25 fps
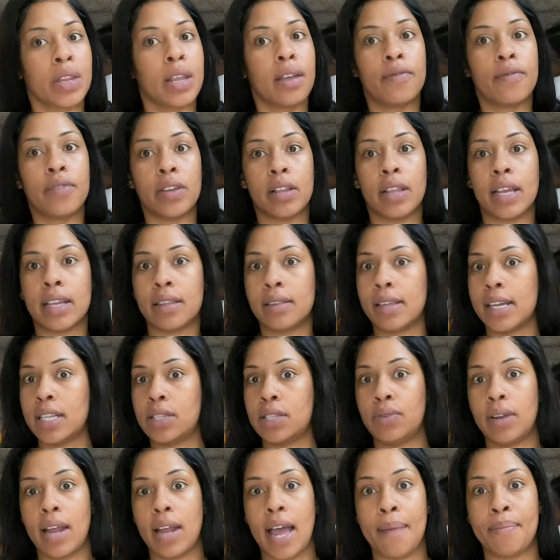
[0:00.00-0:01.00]
I feel like
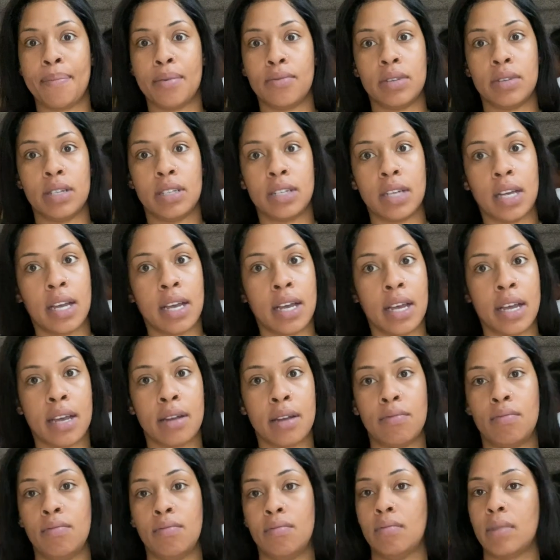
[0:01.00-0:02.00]
that's what happened with Judd.
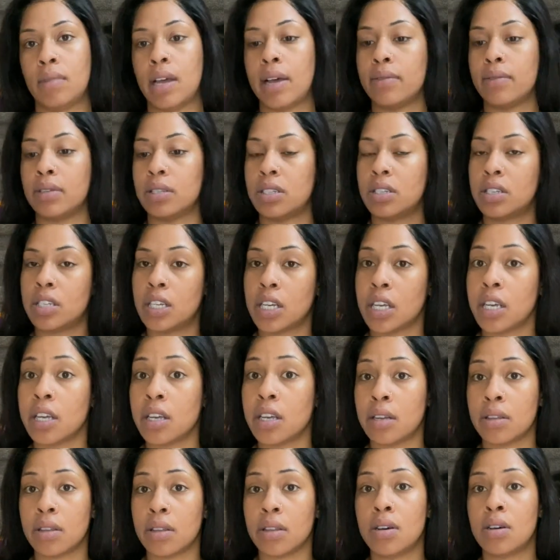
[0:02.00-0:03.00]
I was
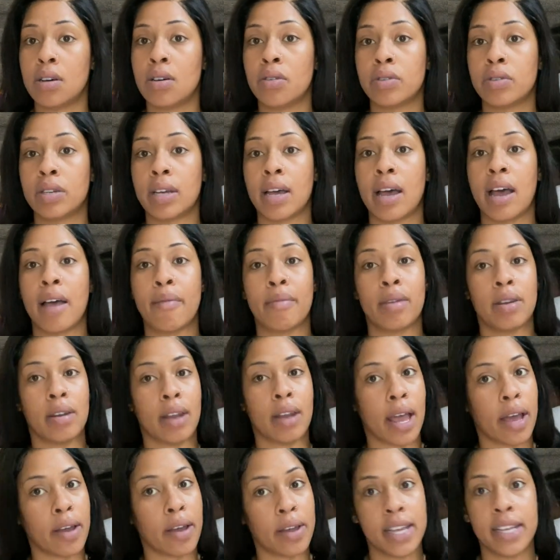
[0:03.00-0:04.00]
chill the whole time and
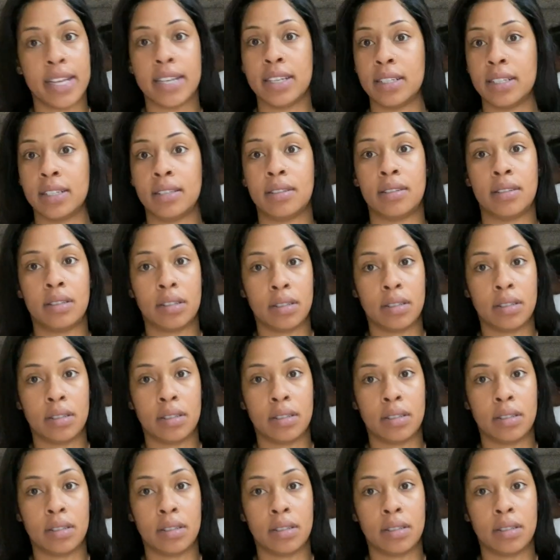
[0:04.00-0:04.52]
now he's